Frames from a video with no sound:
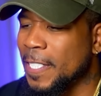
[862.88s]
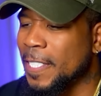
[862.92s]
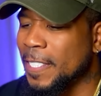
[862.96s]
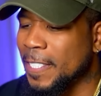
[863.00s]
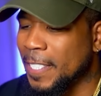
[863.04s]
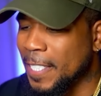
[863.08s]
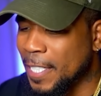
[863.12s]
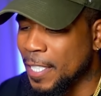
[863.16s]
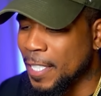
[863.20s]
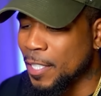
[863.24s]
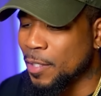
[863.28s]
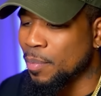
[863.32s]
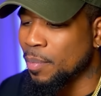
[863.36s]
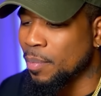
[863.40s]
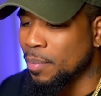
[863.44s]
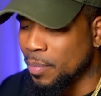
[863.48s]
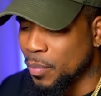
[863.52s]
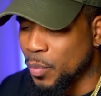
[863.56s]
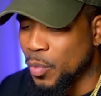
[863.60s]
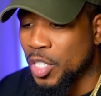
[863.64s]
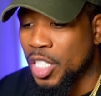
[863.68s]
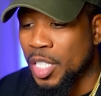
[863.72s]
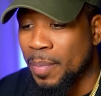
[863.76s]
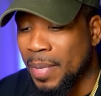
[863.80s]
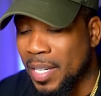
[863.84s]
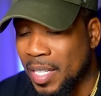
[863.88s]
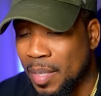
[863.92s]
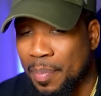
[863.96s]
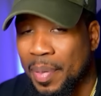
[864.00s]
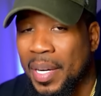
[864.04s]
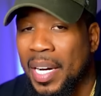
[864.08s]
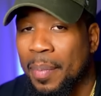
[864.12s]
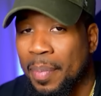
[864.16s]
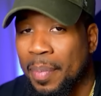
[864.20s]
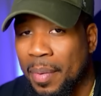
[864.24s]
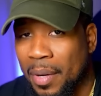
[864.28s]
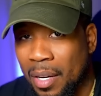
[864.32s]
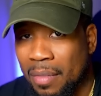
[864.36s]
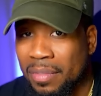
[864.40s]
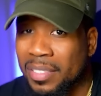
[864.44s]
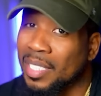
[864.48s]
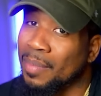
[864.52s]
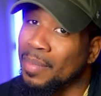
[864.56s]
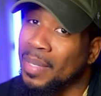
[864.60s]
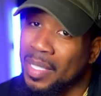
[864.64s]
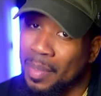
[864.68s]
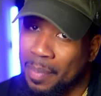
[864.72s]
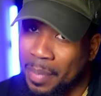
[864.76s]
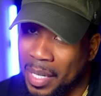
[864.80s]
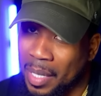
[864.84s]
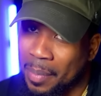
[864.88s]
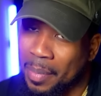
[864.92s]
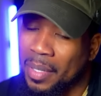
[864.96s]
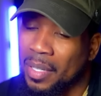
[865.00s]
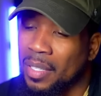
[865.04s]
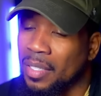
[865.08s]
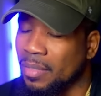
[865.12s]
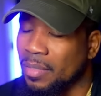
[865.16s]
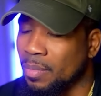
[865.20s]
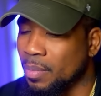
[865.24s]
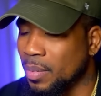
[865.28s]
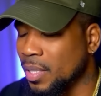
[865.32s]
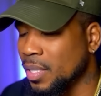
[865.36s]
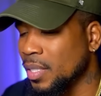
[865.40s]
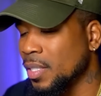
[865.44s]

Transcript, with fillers: is getting, when shit about to pop off, shit about to pop off,